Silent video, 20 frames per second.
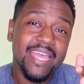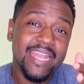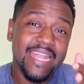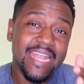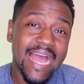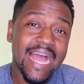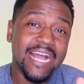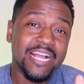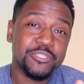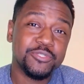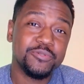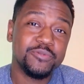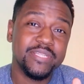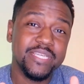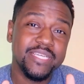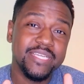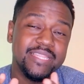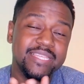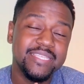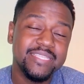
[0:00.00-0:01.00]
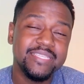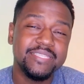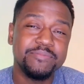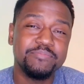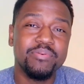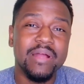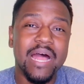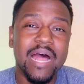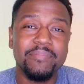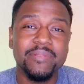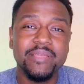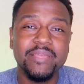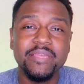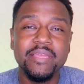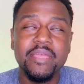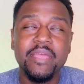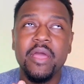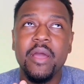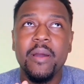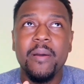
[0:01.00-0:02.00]
And actually, this is
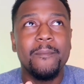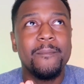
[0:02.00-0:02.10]
probably